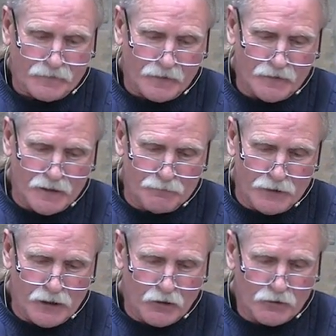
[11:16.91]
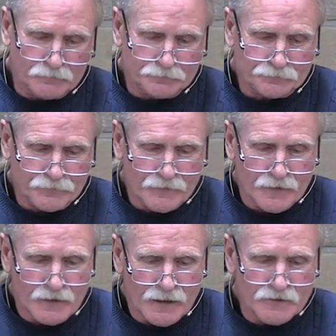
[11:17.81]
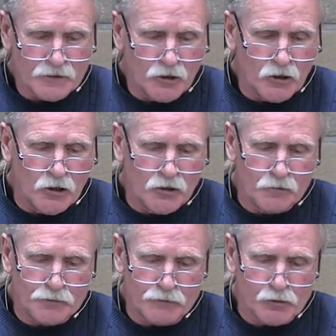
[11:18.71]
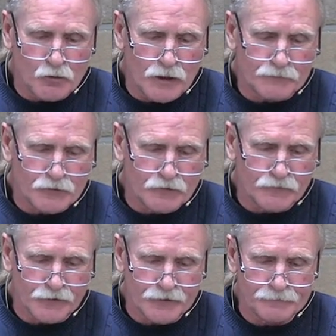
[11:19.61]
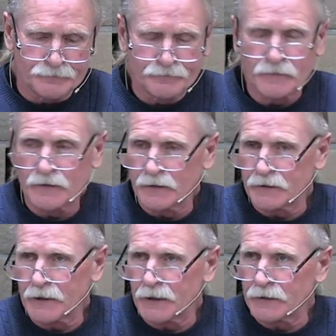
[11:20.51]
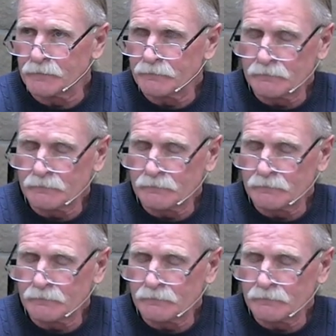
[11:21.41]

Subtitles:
A lot of power. And then all the people wept over him again.